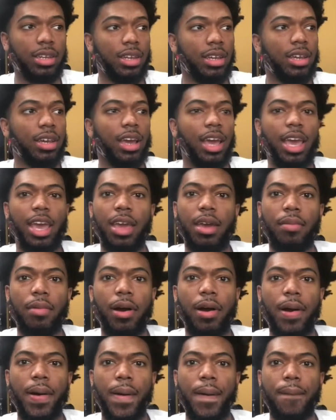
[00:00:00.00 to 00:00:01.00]
And
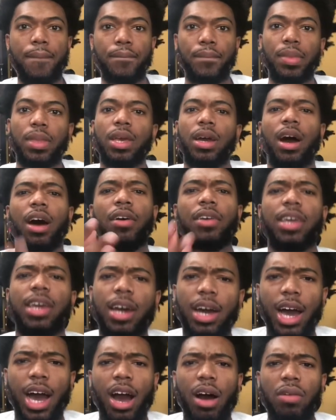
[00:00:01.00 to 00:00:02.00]
oh yeah,
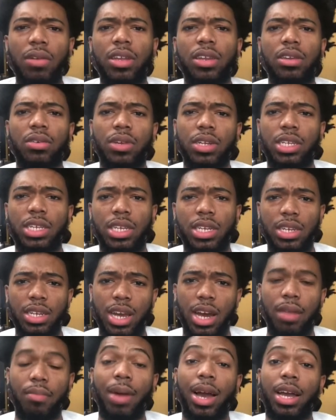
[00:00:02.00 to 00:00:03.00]
I only do the
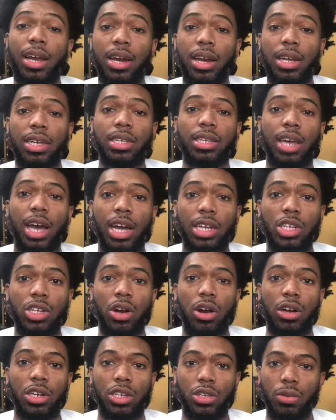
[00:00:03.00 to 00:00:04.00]
$10. My cuts, I
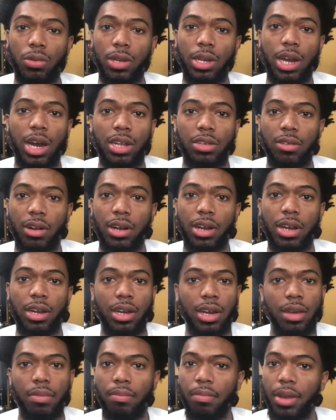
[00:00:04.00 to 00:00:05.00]
charge $20 right now,
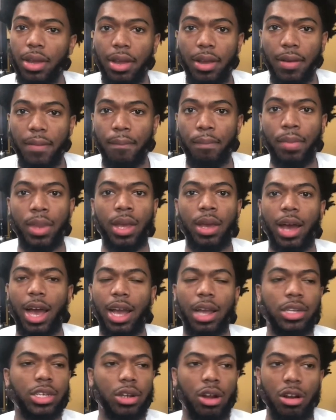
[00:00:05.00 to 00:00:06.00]
cutting beard. I
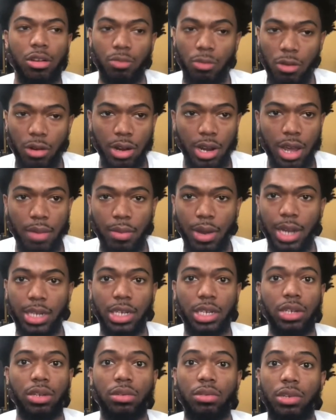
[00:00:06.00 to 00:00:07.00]
can charge more than that, but I
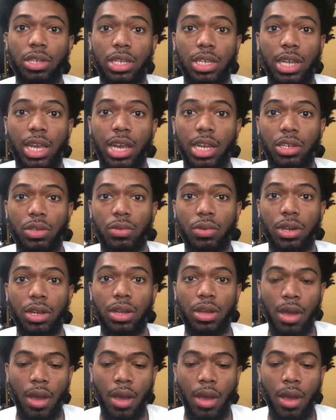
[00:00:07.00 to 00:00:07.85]
just choose to stay at 20.